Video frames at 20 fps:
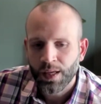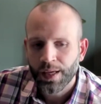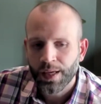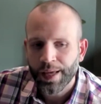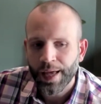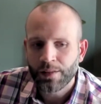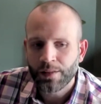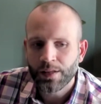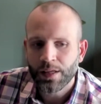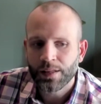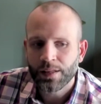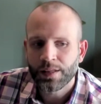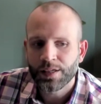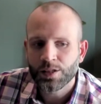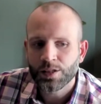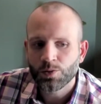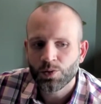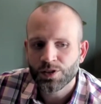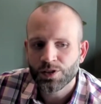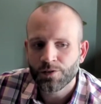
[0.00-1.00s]
And then
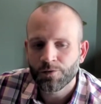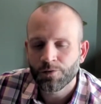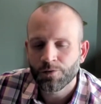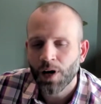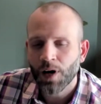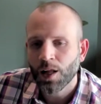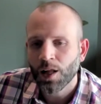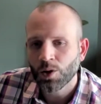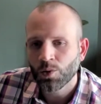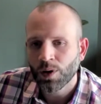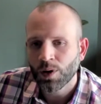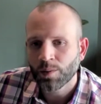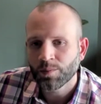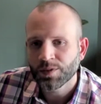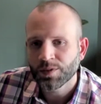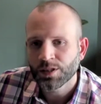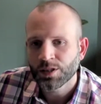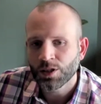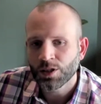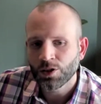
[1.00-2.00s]
this was a
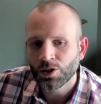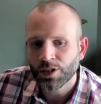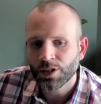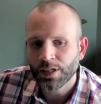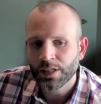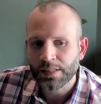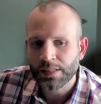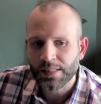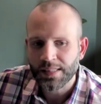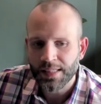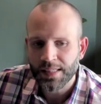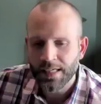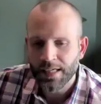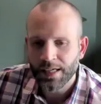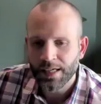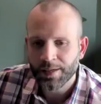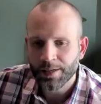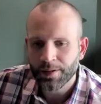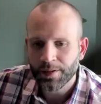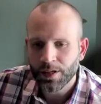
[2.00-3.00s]
follow-up to look and
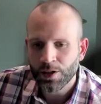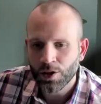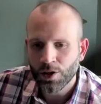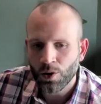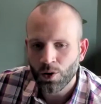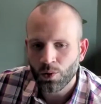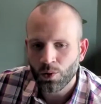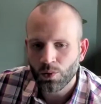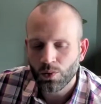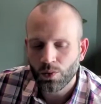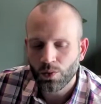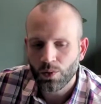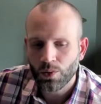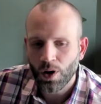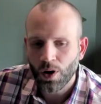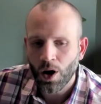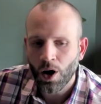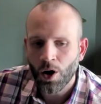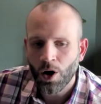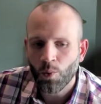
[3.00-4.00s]
see, you know,
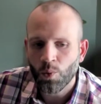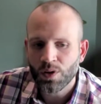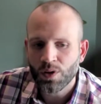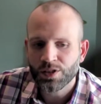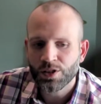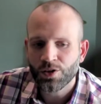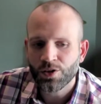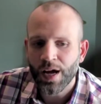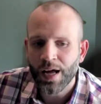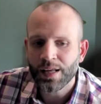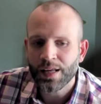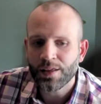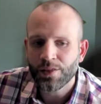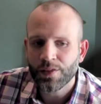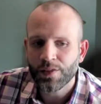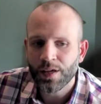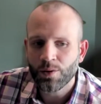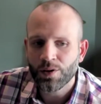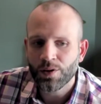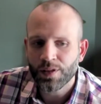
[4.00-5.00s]
was there
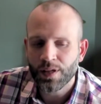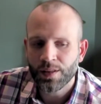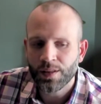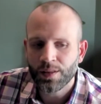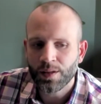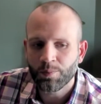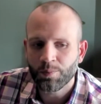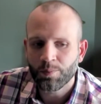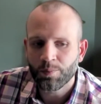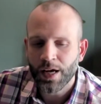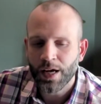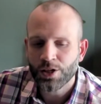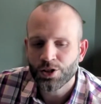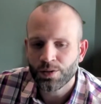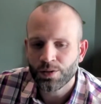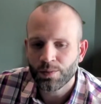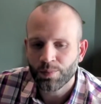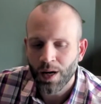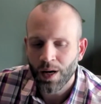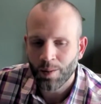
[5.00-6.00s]
anything within the
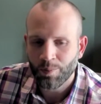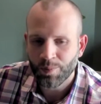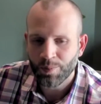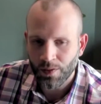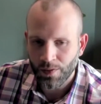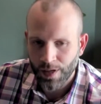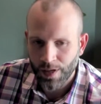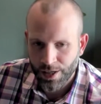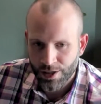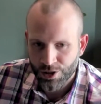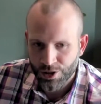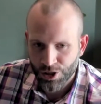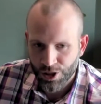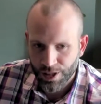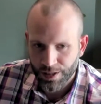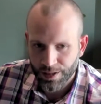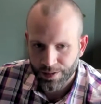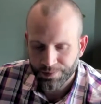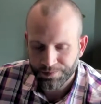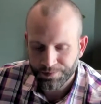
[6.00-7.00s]
patient
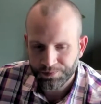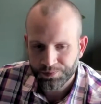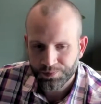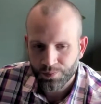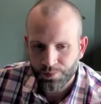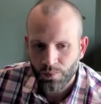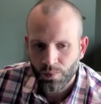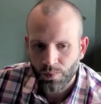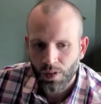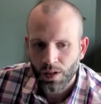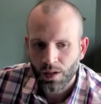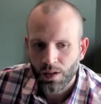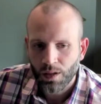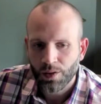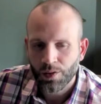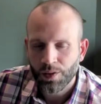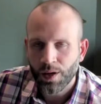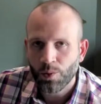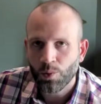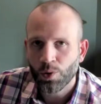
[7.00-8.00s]
population
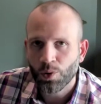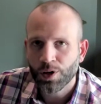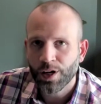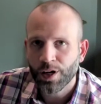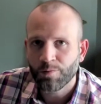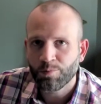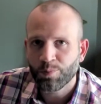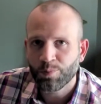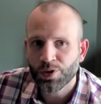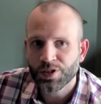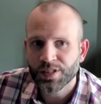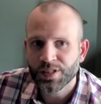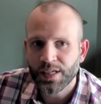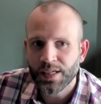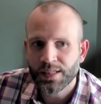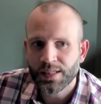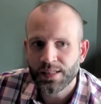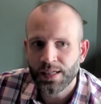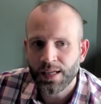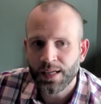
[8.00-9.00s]
that would have
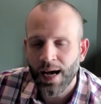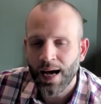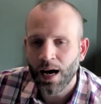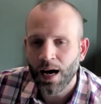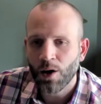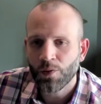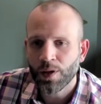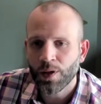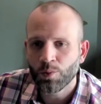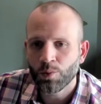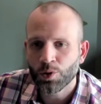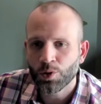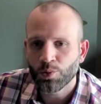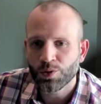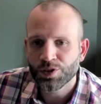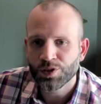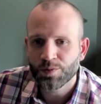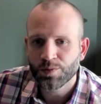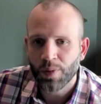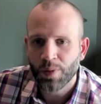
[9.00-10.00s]
predicted how they would
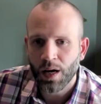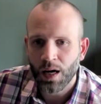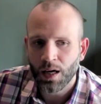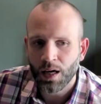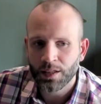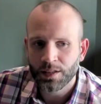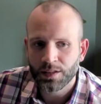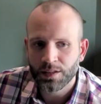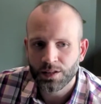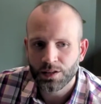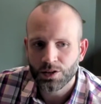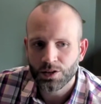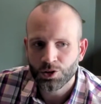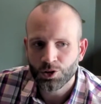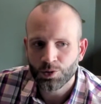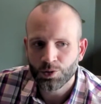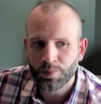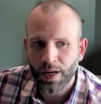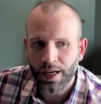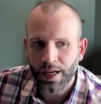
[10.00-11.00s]
respond
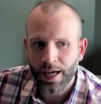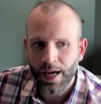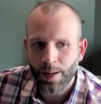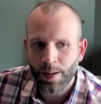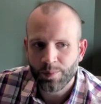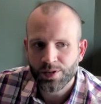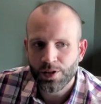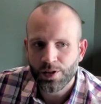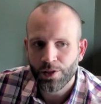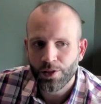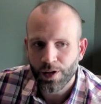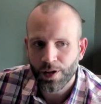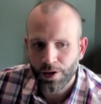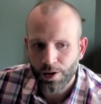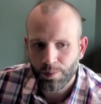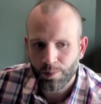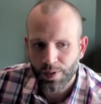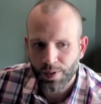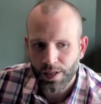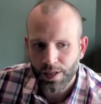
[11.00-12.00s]
to Mycapssa
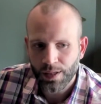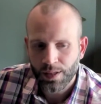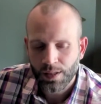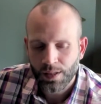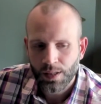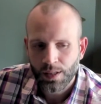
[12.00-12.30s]
therapy?